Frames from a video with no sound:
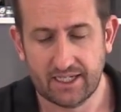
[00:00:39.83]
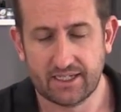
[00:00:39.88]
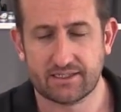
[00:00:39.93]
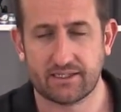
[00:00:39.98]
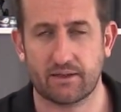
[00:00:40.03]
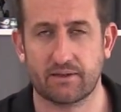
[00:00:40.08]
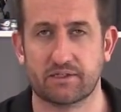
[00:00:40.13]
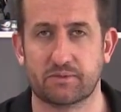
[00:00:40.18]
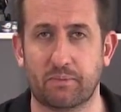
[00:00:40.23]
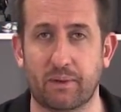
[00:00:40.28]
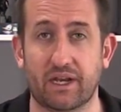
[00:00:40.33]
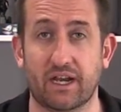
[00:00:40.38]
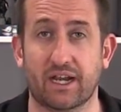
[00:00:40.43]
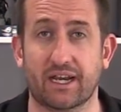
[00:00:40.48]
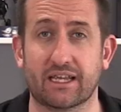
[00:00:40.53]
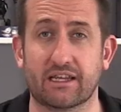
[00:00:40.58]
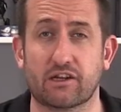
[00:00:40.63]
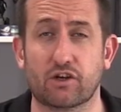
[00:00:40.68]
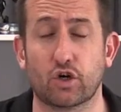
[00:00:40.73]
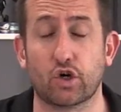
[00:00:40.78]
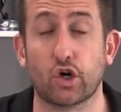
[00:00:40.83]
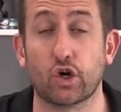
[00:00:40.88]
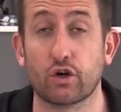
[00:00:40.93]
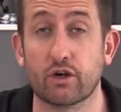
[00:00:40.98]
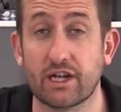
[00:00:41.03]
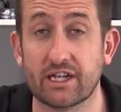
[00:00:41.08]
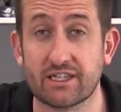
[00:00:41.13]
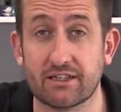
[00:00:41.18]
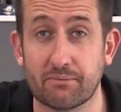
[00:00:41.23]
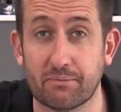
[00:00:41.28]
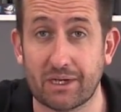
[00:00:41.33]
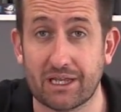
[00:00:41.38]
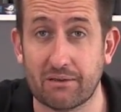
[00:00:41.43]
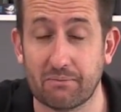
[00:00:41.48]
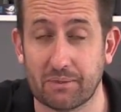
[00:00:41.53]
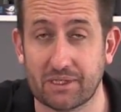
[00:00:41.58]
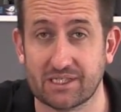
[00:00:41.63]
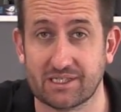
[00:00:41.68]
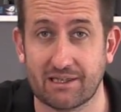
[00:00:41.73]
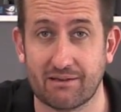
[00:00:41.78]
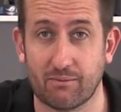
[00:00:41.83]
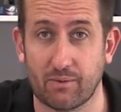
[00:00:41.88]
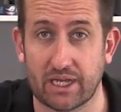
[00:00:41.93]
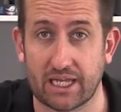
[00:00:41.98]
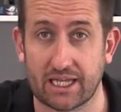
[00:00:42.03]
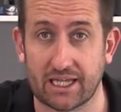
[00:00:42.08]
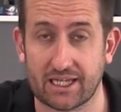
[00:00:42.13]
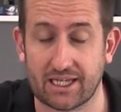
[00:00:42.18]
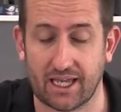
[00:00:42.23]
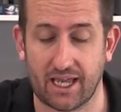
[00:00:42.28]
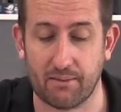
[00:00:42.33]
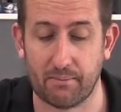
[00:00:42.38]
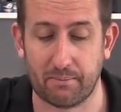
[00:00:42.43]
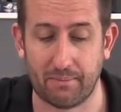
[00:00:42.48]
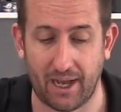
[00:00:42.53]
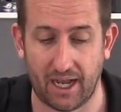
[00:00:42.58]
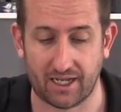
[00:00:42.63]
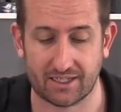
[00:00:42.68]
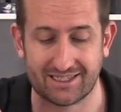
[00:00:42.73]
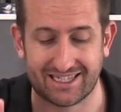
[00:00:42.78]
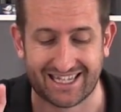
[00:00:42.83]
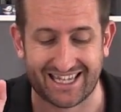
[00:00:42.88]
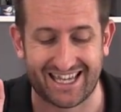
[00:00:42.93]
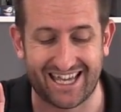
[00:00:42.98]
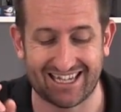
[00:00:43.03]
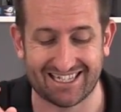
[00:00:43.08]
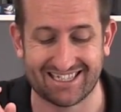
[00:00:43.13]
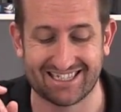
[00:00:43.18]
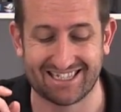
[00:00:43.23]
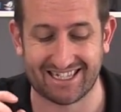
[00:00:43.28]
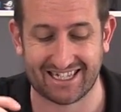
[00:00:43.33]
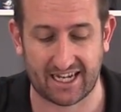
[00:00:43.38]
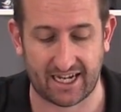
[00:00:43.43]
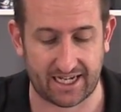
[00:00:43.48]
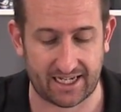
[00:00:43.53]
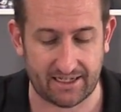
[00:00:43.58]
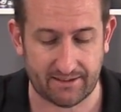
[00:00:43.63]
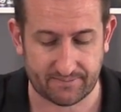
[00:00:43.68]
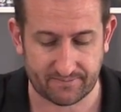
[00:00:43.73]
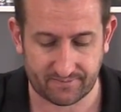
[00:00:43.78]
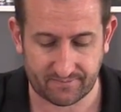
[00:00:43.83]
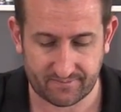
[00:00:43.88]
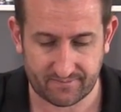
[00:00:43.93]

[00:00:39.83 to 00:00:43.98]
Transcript: So it's been an incredibly busy week, but yesterday